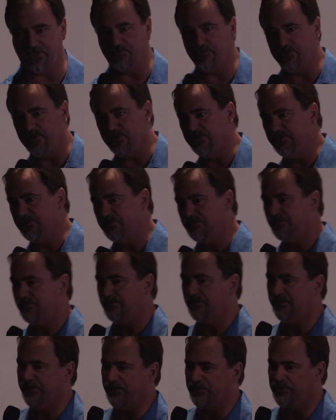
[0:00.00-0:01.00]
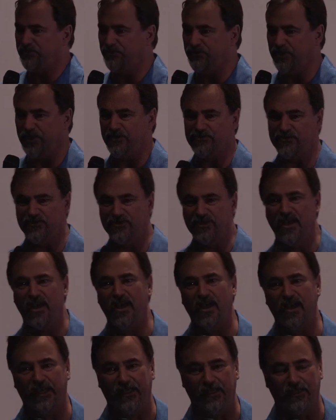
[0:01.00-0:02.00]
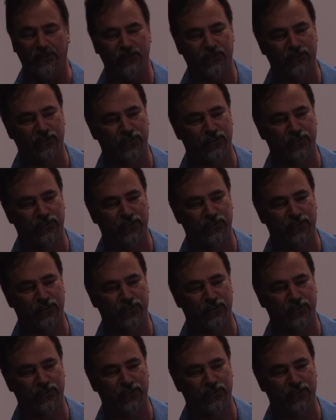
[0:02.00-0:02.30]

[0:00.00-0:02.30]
well, in 2009,